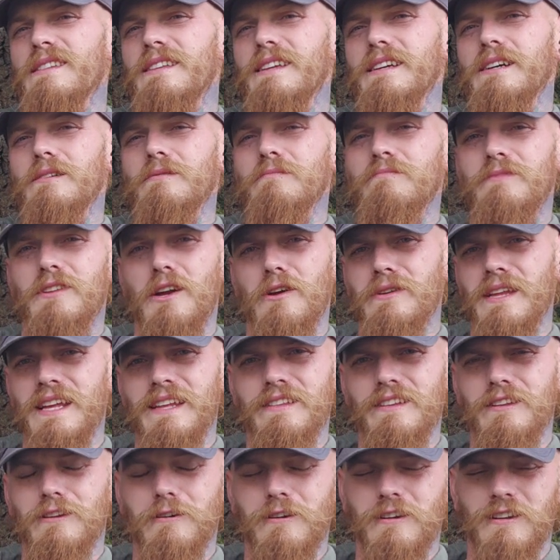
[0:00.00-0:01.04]
ideal. Don't eat
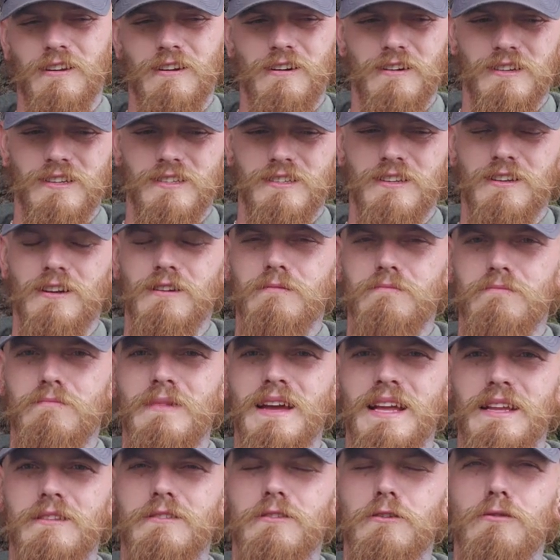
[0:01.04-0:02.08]
the lookalikes. You know,
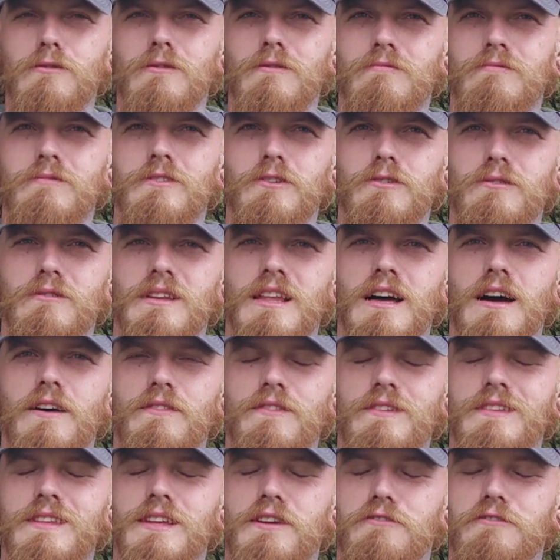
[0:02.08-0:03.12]
mate, do do
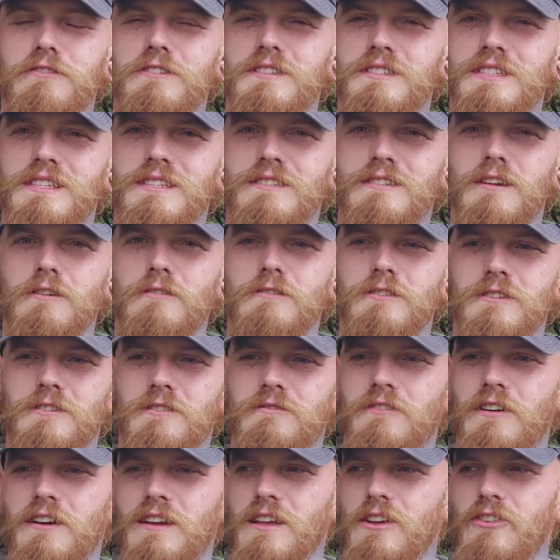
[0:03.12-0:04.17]
learn the differences. Don't
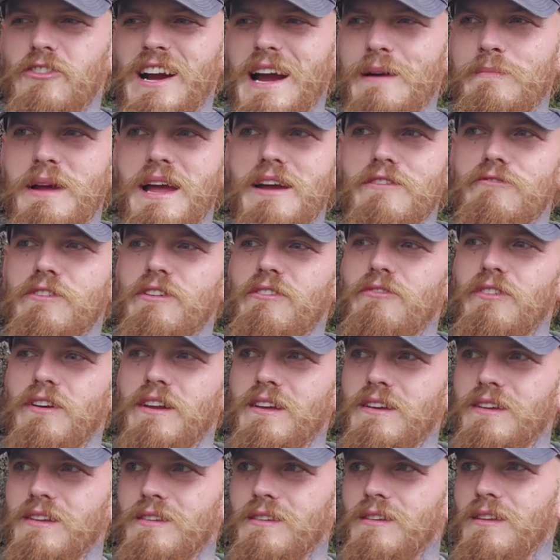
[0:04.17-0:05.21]
just fucking grab
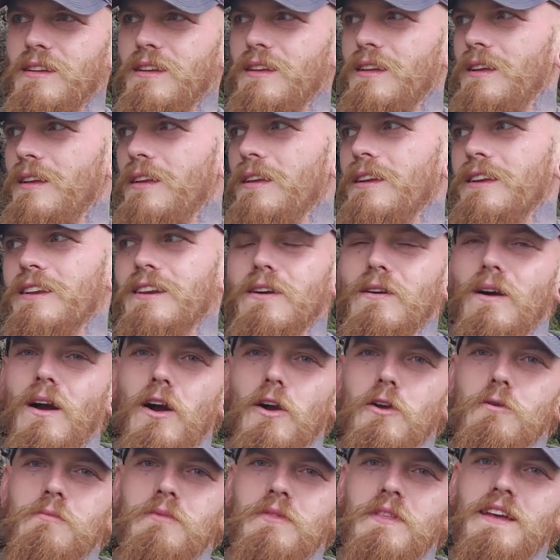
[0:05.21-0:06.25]
everything and you know
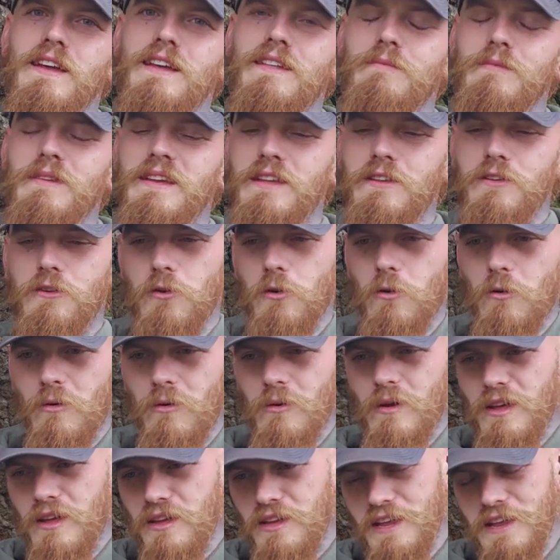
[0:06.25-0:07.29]
hope that in, in your
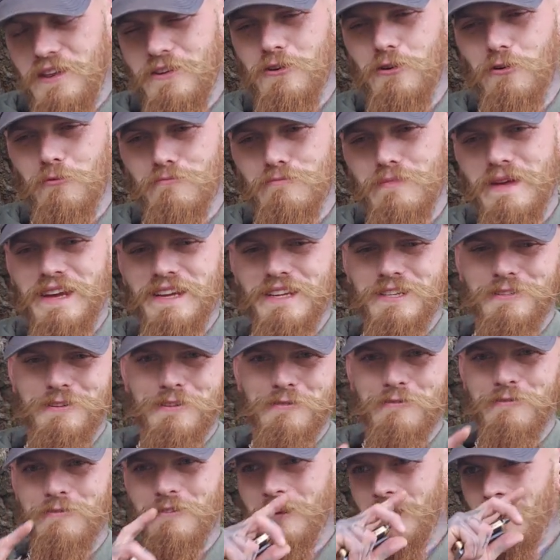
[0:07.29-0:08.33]
in your mix
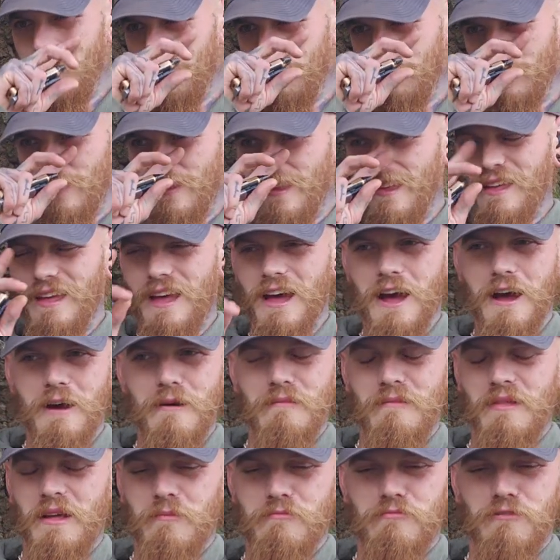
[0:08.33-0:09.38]
of
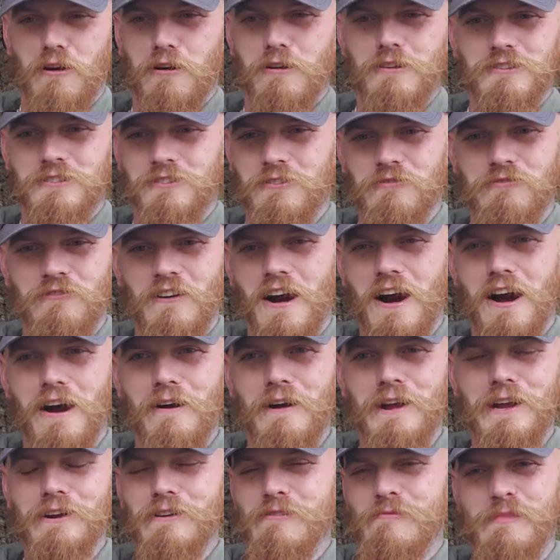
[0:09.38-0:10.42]
um, like
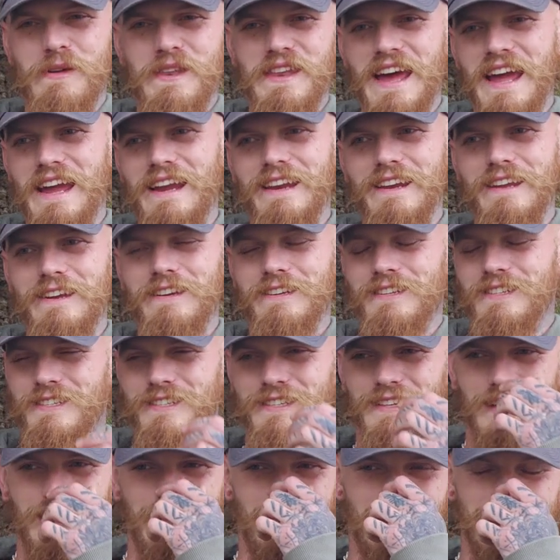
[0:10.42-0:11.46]
Protostropharia and
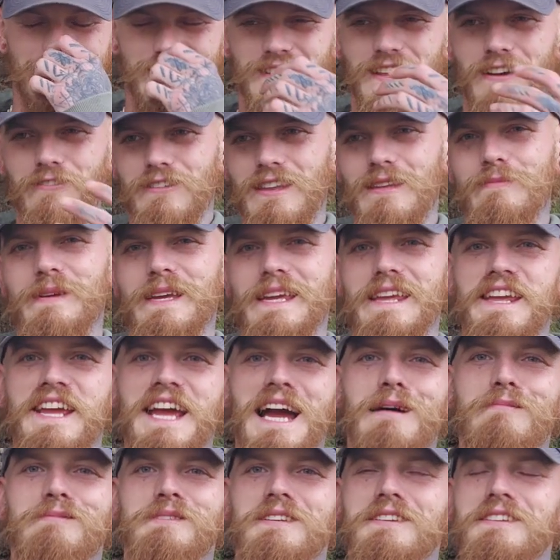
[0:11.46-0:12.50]
Panaeolus that there's enough liberty
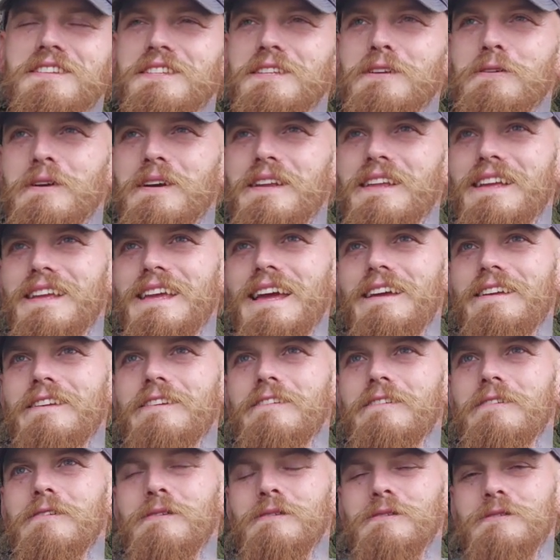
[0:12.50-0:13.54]
caps that are still going to get
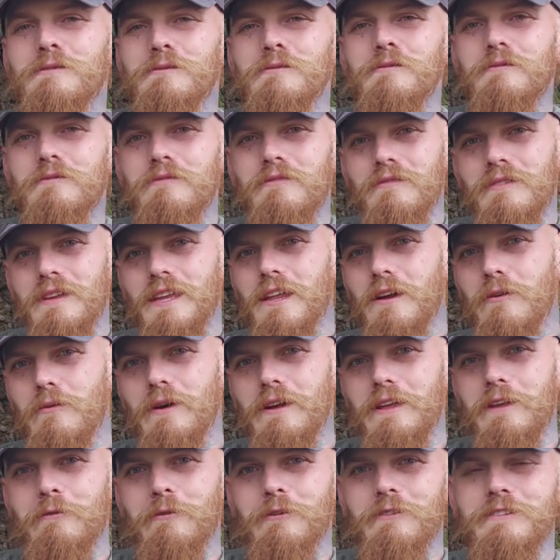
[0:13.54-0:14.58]
you sort of you know
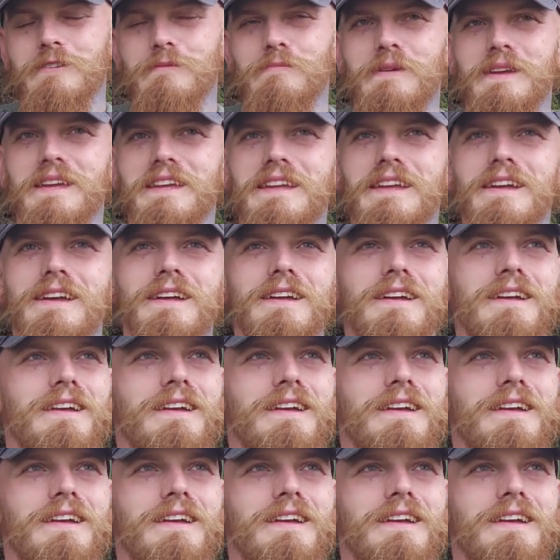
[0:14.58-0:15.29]
where you want to be.